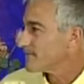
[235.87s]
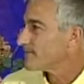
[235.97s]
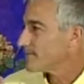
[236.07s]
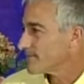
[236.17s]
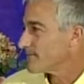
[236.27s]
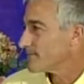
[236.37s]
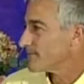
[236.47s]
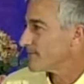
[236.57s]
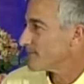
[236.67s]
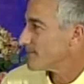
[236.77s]

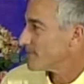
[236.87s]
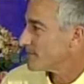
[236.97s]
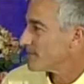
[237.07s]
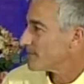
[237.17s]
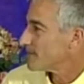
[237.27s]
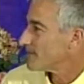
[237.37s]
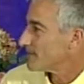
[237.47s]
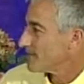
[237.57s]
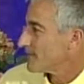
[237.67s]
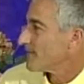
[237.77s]

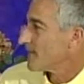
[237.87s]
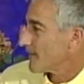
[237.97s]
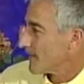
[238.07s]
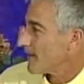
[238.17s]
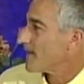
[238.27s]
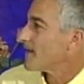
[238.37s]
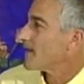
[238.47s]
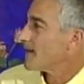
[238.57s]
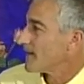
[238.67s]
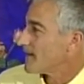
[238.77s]

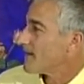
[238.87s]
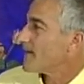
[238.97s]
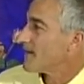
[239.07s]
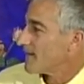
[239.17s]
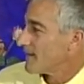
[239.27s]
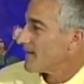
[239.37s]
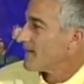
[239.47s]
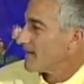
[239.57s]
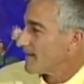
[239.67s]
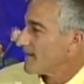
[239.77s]

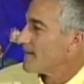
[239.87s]
No words are spoken by the person on screen.